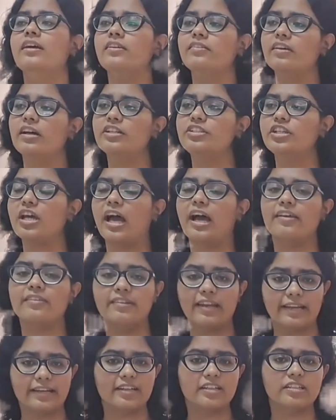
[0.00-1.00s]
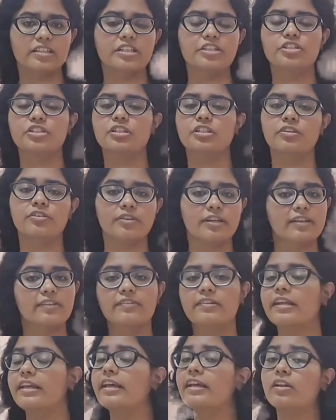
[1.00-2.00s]
such as recognition,
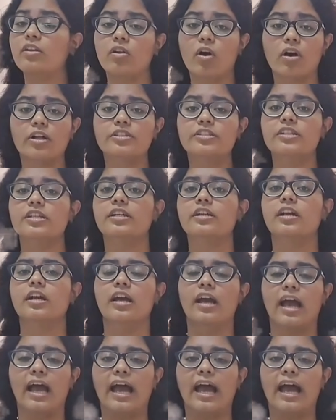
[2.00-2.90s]
reasoning, logic,